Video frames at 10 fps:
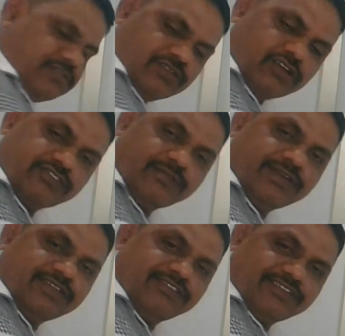not
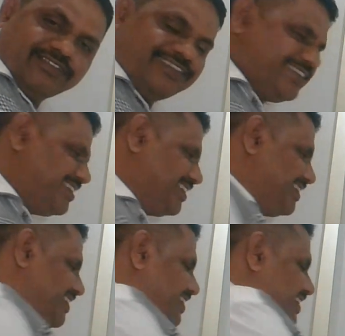76.
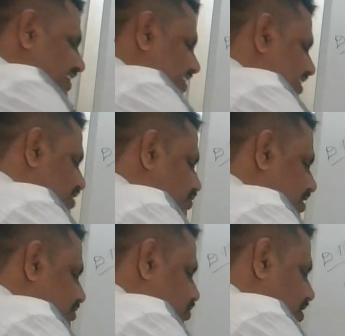That is what I'm